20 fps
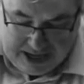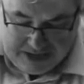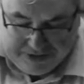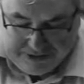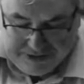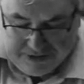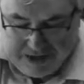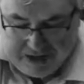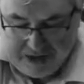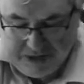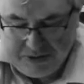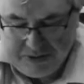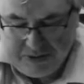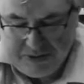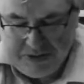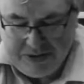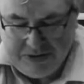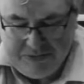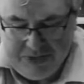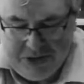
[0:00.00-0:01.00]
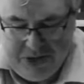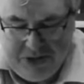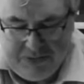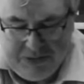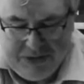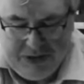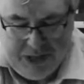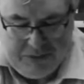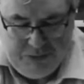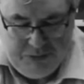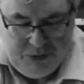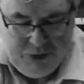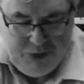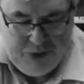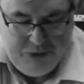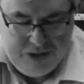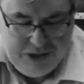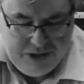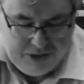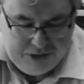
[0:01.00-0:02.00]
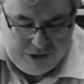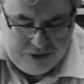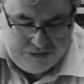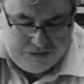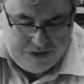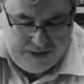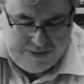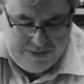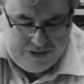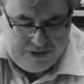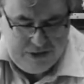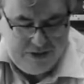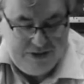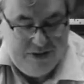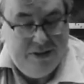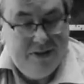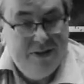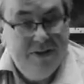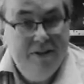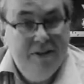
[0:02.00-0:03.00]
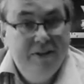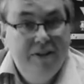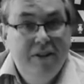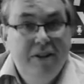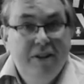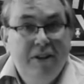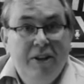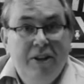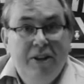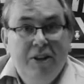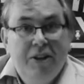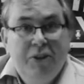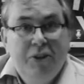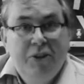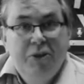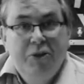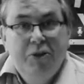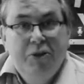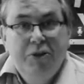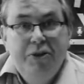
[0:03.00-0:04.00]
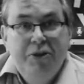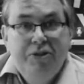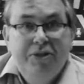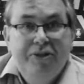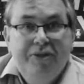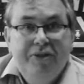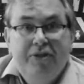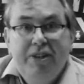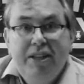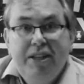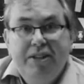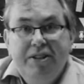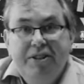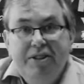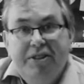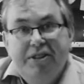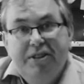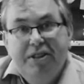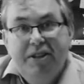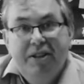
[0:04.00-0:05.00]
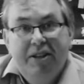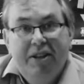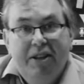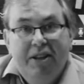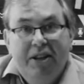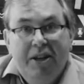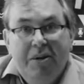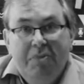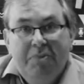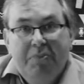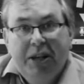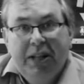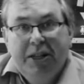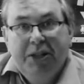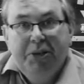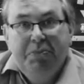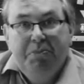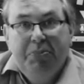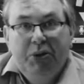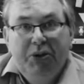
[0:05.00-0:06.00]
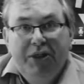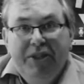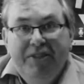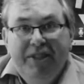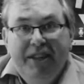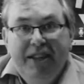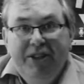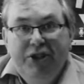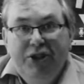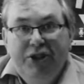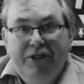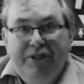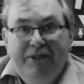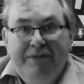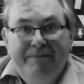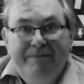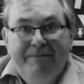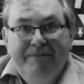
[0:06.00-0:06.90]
head of that, a gentleman named Julius Griffin, coined the phrase Blaxploitation.